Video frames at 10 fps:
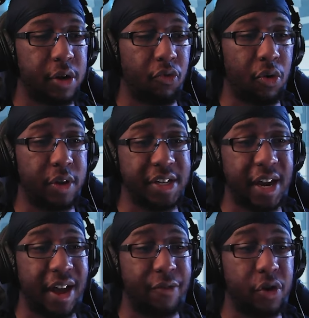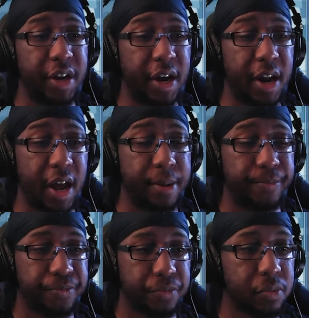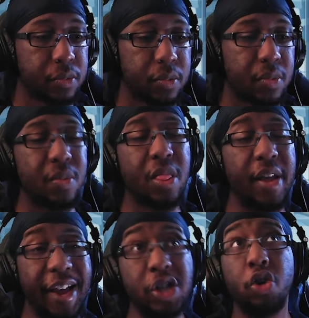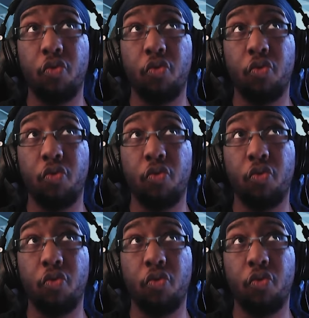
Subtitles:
Roll does not have her DNA. Easter